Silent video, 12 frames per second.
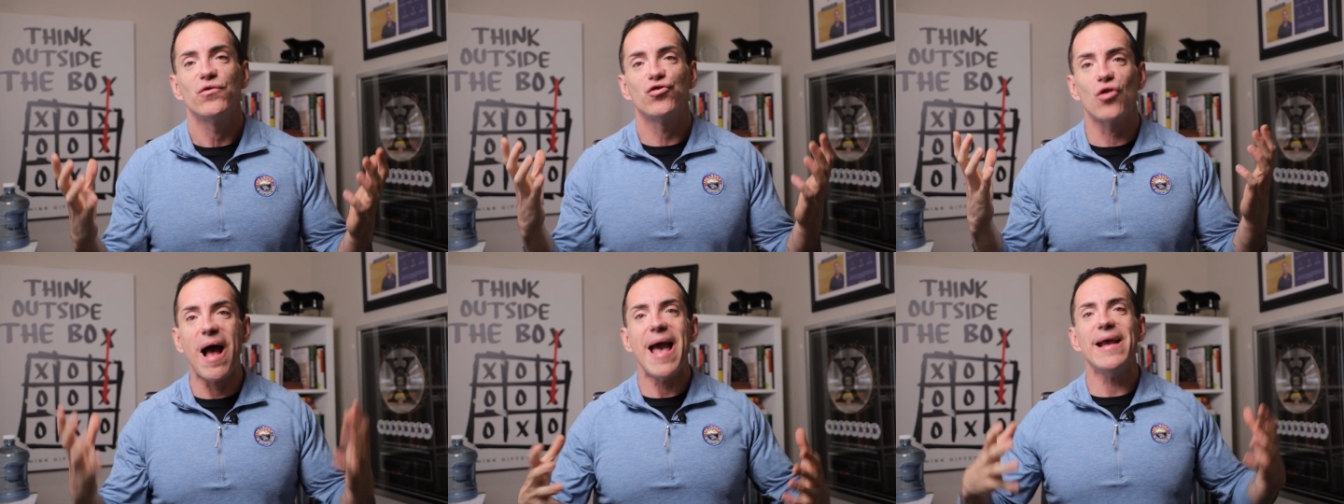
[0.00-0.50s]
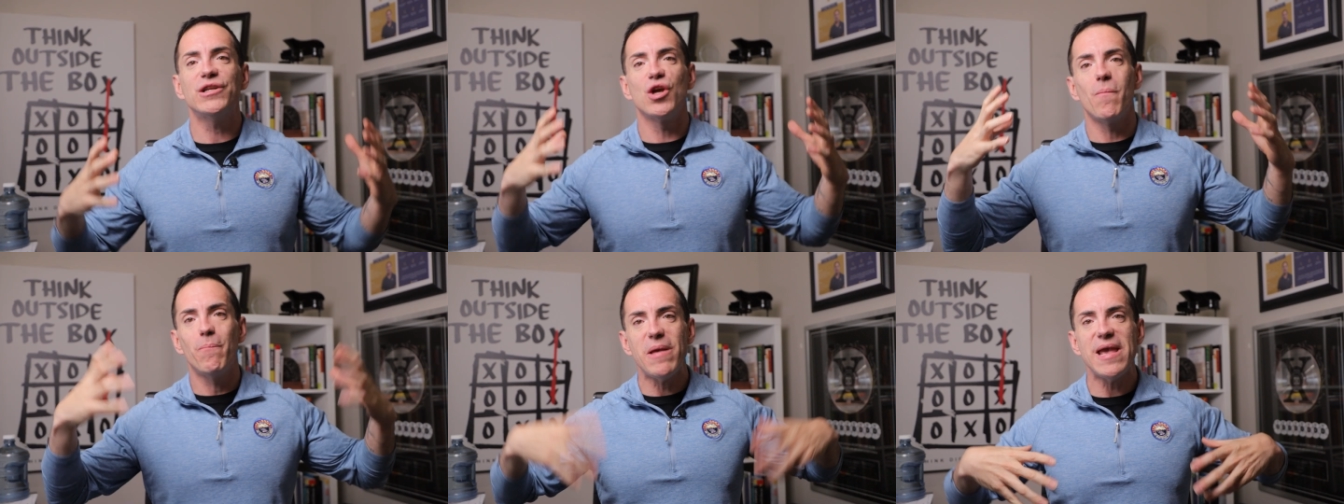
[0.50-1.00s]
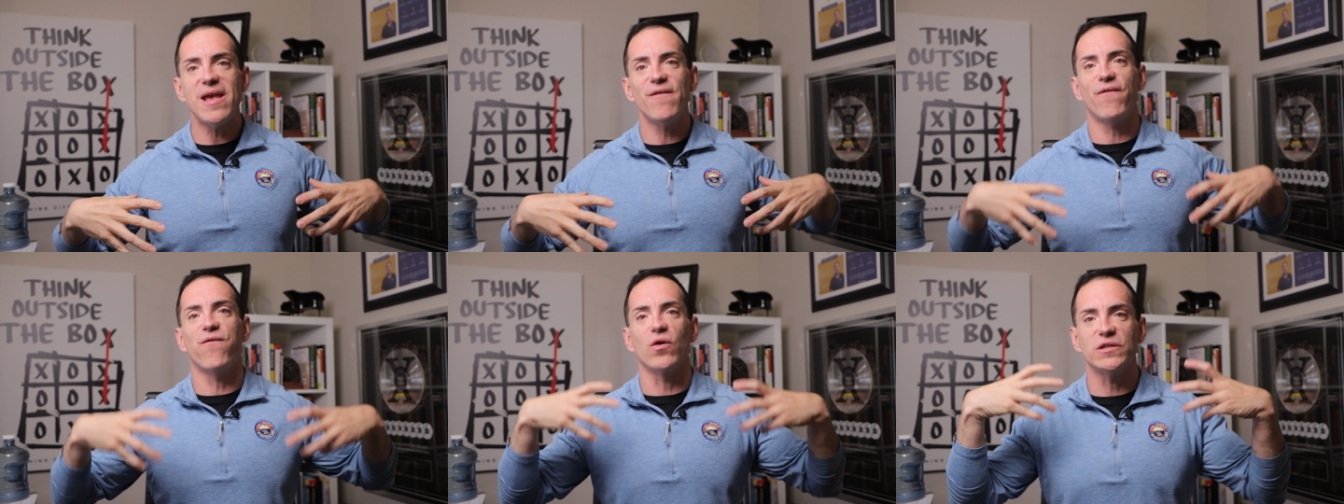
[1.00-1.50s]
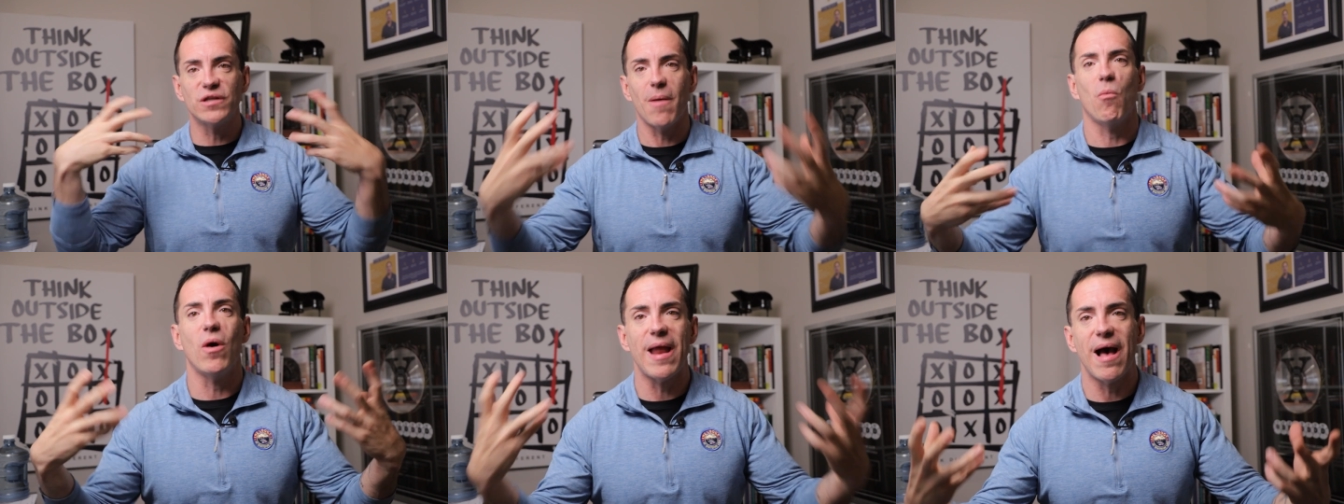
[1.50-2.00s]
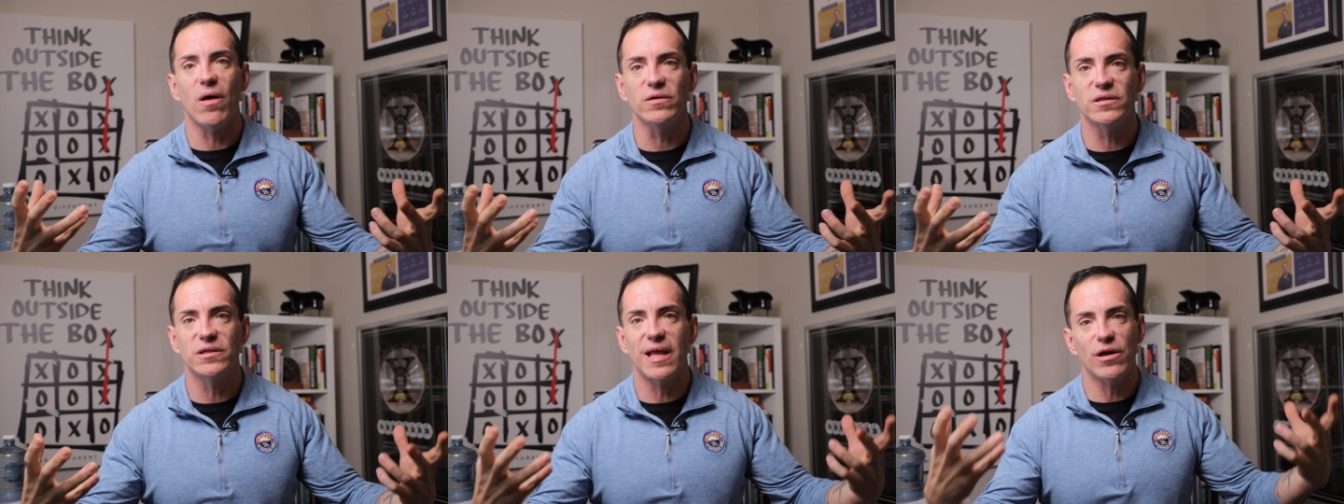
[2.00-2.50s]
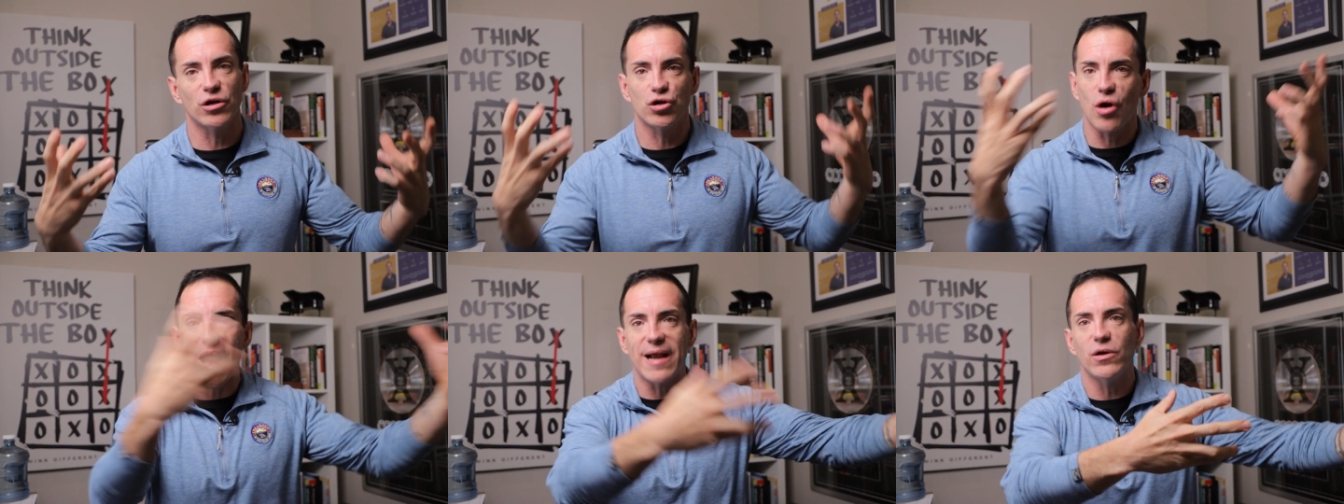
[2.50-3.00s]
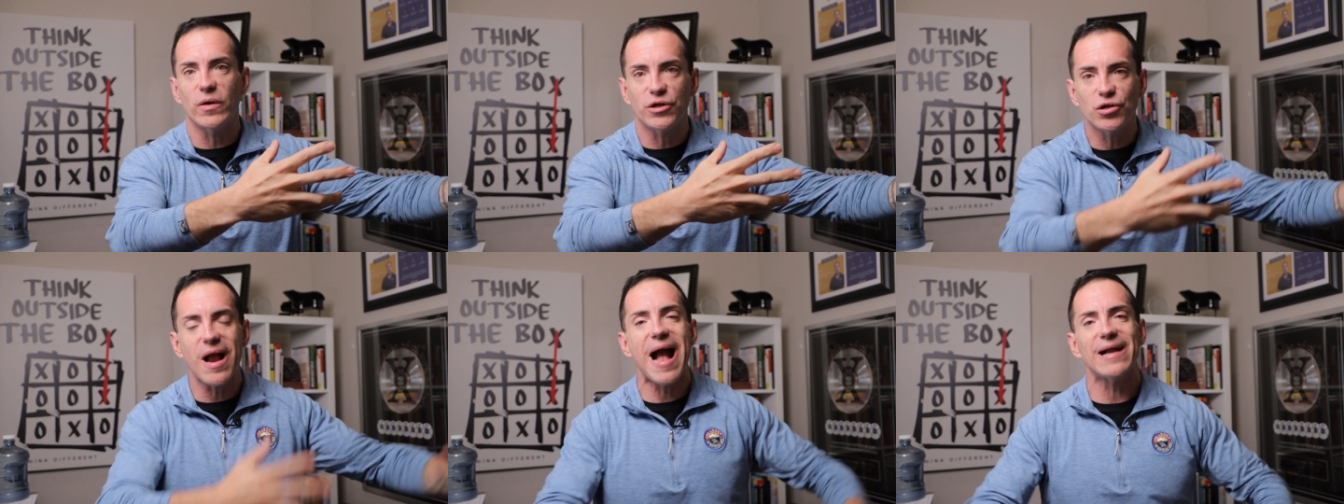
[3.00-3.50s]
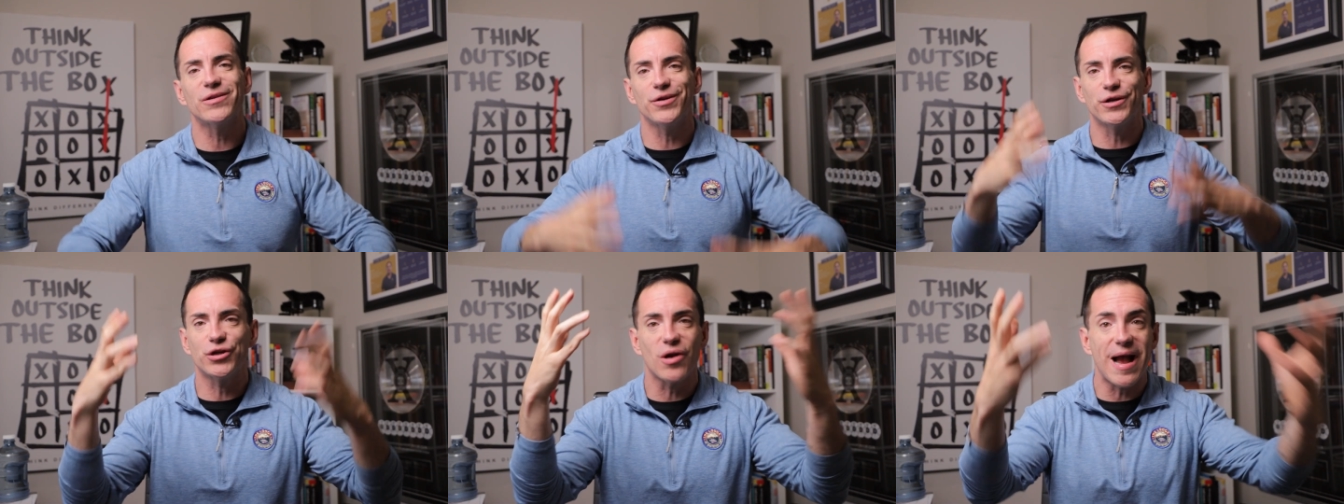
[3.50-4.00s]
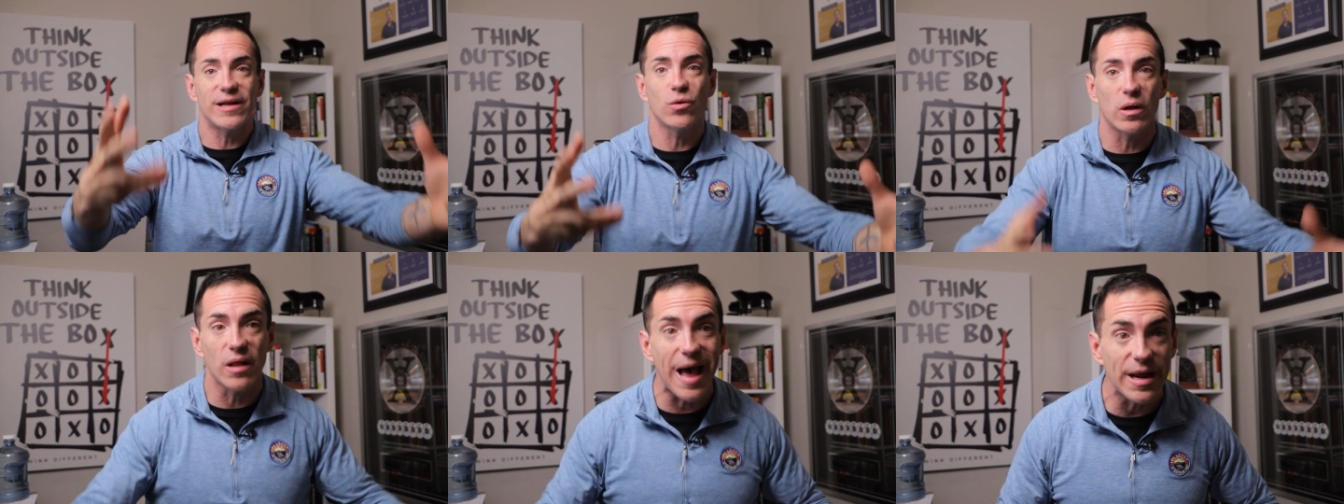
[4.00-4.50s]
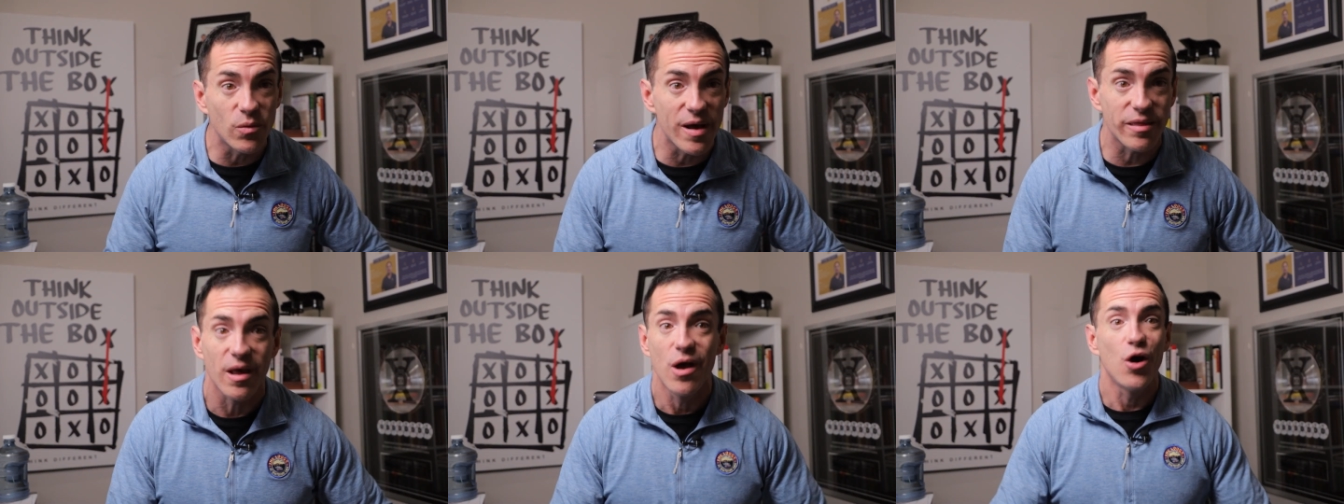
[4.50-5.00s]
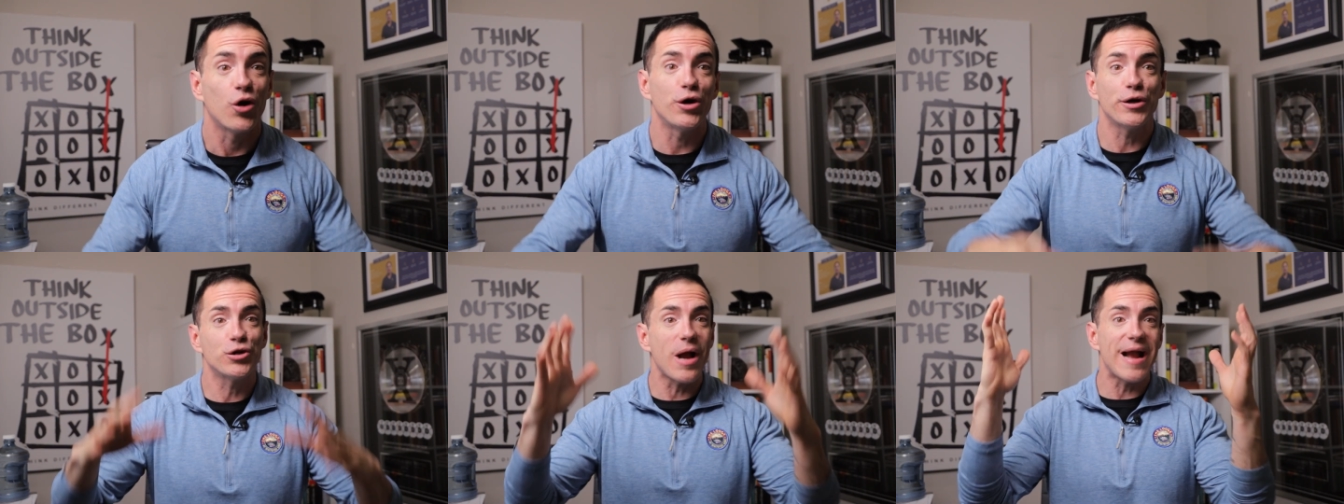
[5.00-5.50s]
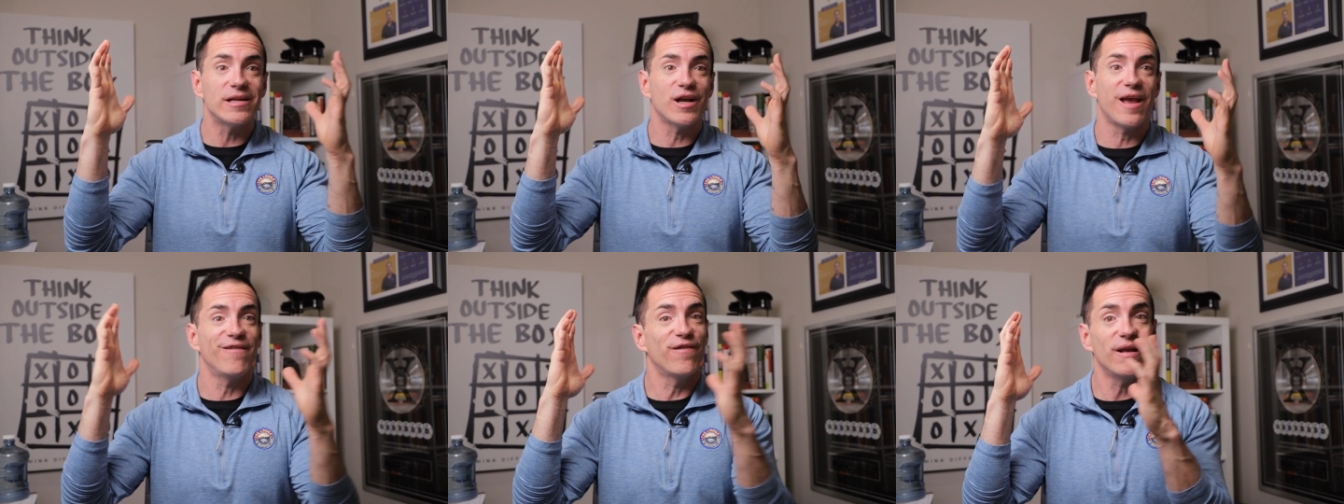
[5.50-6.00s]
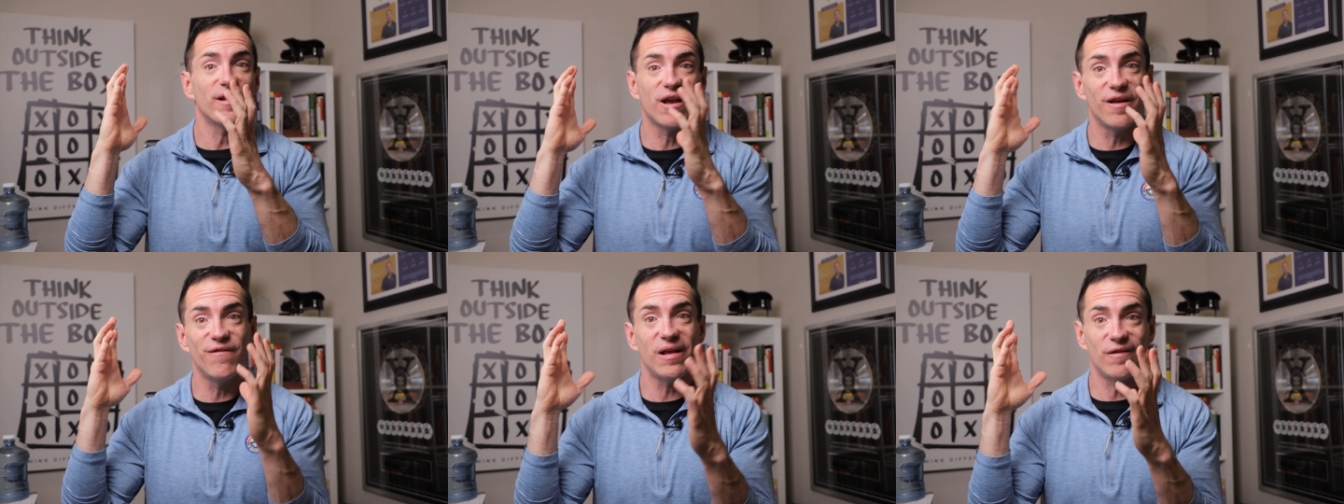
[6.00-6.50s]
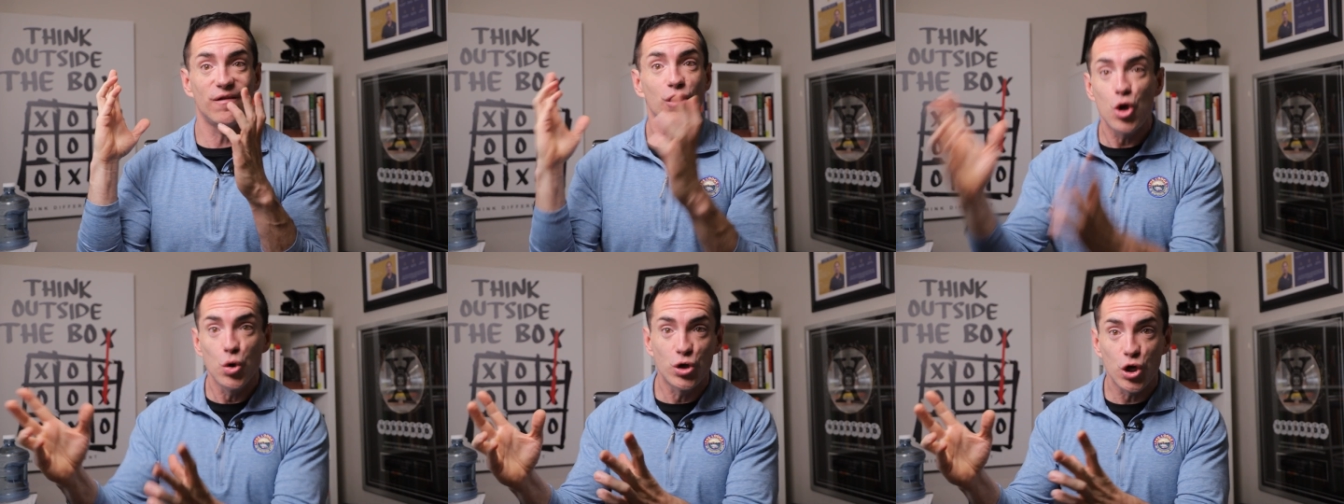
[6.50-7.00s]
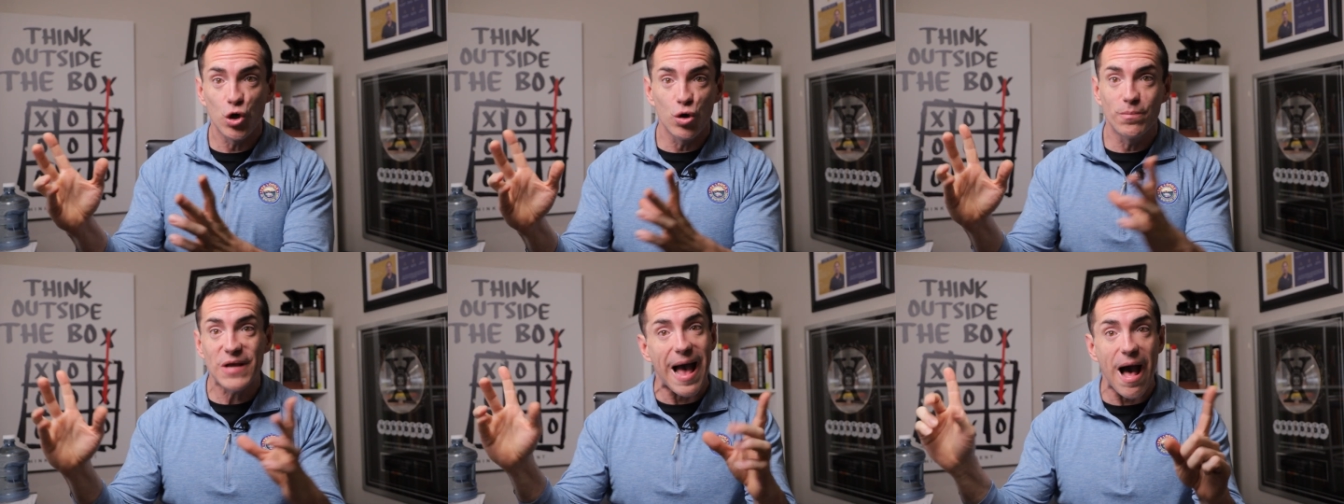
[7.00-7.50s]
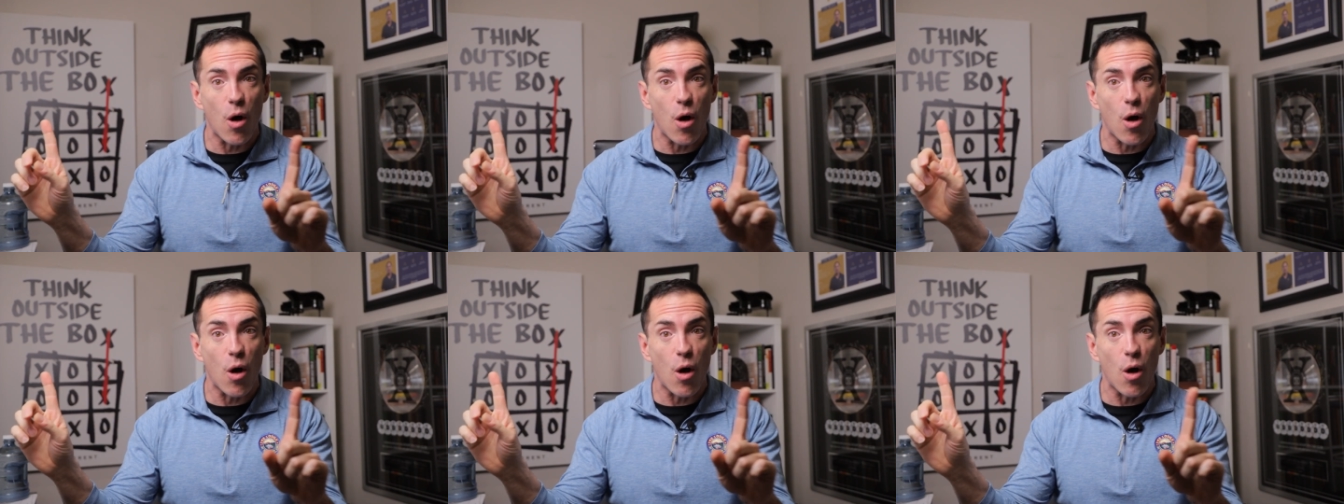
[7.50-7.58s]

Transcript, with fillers: trying to be for someone else that you're trying to attract or you're trying to align with or you're trying to conv- convince YouTube to